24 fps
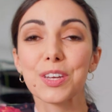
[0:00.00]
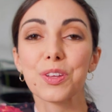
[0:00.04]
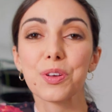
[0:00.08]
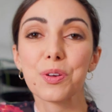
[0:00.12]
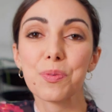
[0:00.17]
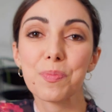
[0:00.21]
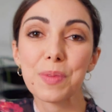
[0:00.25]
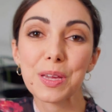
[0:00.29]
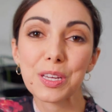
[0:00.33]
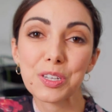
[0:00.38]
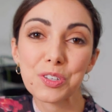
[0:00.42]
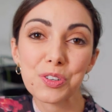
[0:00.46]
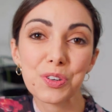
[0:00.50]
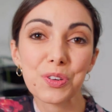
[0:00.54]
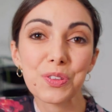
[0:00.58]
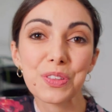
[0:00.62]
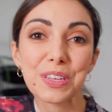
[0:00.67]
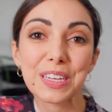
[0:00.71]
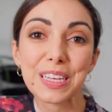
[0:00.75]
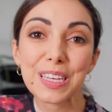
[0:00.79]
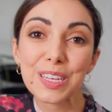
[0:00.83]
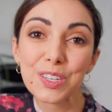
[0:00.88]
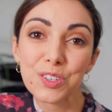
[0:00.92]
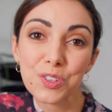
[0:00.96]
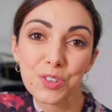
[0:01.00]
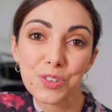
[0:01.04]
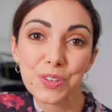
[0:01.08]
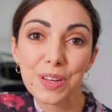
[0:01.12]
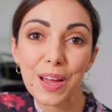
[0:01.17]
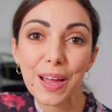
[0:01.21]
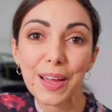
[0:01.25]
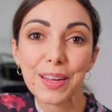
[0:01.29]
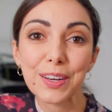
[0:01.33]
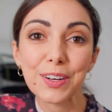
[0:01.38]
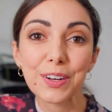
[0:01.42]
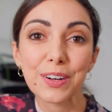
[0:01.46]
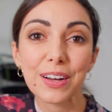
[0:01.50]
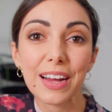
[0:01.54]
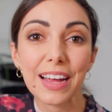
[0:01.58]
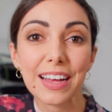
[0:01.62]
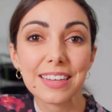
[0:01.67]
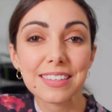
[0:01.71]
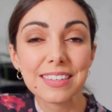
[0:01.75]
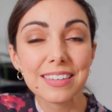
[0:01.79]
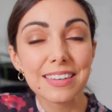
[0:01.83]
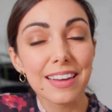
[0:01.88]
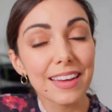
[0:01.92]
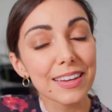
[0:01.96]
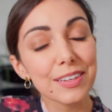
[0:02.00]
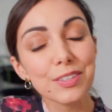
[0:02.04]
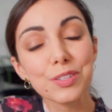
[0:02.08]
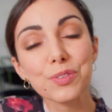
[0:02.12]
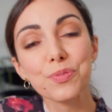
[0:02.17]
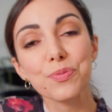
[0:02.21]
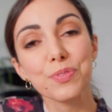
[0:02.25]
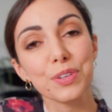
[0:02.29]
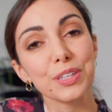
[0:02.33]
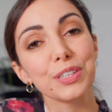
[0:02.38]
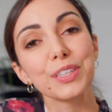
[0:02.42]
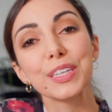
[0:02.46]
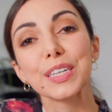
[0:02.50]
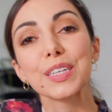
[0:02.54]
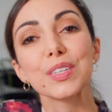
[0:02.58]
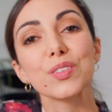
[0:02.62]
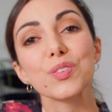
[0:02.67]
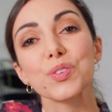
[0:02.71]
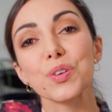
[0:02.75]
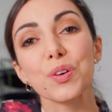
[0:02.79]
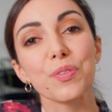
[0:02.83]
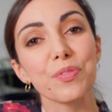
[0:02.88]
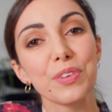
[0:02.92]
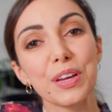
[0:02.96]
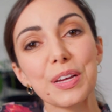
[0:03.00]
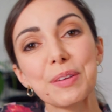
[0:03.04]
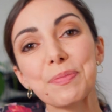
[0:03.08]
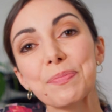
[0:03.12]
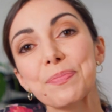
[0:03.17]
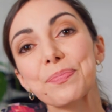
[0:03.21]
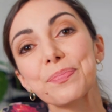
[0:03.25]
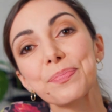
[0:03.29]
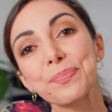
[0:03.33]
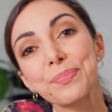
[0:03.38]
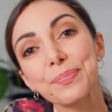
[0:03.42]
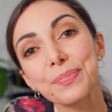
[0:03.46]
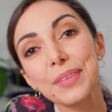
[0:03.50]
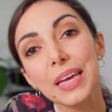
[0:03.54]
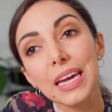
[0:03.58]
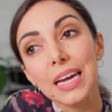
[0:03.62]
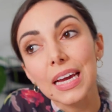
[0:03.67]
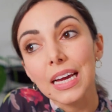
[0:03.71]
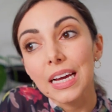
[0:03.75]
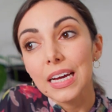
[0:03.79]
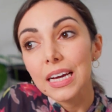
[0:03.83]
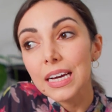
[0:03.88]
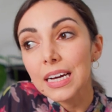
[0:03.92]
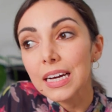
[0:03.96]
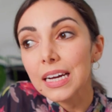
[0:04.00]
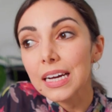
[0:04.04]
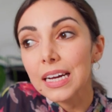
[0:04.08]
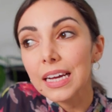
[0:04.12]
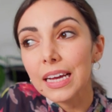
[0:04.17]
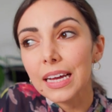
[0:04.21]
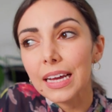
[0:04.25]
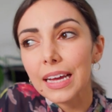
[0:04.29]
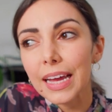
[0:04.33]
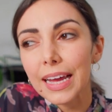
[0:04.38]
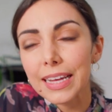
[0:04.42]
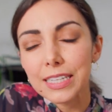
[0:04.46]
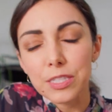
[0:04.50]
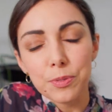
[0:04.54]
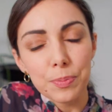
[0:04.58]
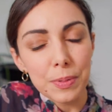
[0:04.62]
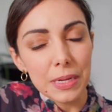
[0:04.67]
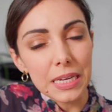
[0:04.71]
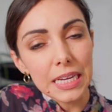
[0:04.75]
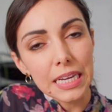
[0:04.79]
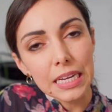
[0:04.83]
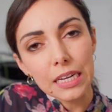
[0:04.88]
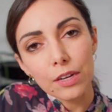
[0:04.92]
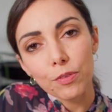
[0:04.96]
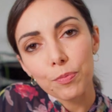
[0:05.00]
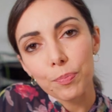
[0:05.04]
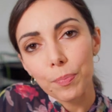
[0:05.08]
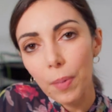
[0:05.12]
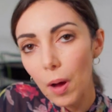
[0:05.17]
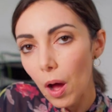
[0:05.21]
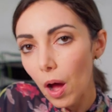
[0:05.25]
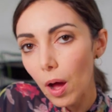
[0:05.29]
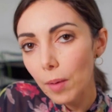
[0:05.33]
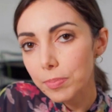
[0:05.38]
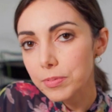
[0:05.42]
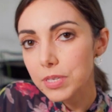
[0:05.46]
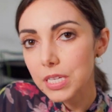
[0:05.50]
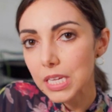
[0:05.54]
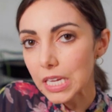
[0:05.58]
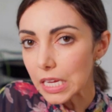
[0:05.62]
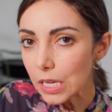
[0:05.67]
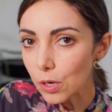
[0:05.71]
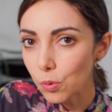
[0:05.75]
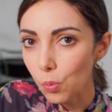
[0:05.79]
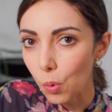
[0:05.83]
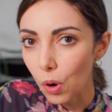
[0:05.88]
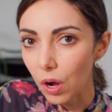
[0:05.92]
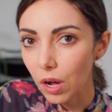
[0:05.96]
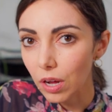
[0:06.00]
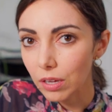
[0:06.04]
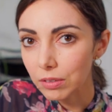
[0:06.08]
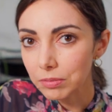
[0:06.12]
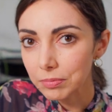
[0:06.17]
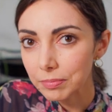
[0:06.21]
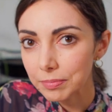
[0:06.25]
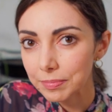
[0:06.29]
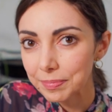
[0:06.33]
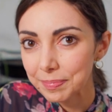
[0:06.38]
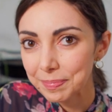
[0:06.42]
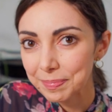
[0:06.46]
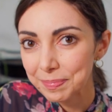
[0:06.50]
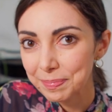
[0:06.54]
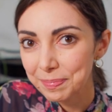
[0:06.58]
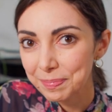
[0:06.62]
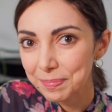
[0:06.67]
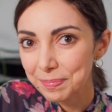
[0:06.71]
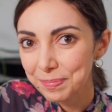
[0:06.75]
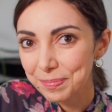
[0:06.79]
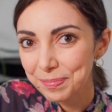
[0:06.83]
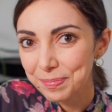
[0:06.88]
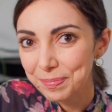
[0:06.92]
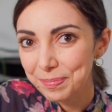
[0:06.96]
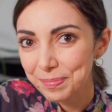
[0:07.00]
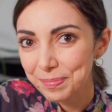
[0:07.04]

then you can make sure that each diner has a nice filling serving. And speaking of popped quinoa, it's